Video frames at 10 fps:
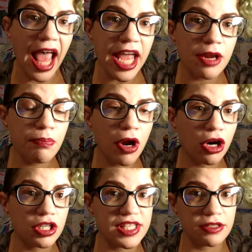and
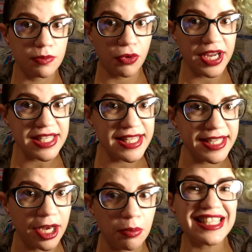parts of the
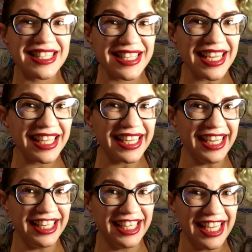brainstem sit
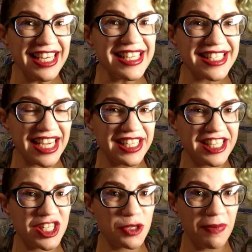in an
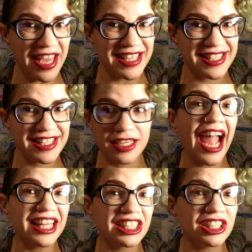indented space
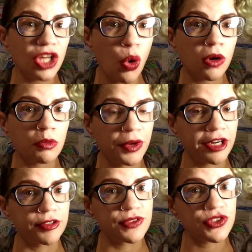at the lower rear
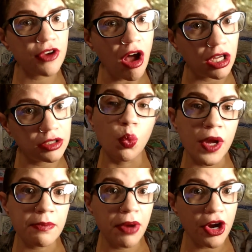of the skull.
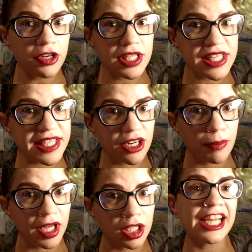When part of the
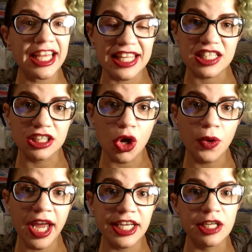cerebellum is
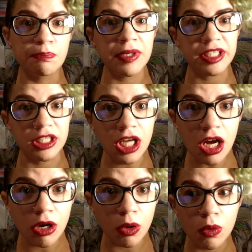located
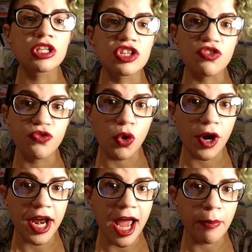below the
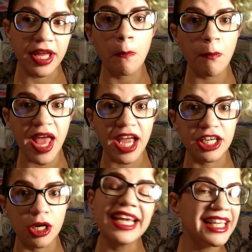foramen
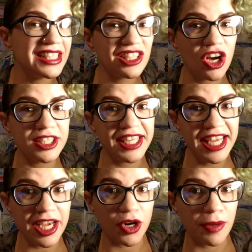magnum, it is called a
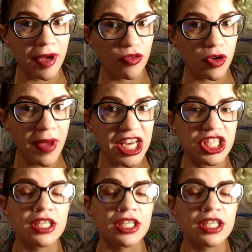Chiari malformation.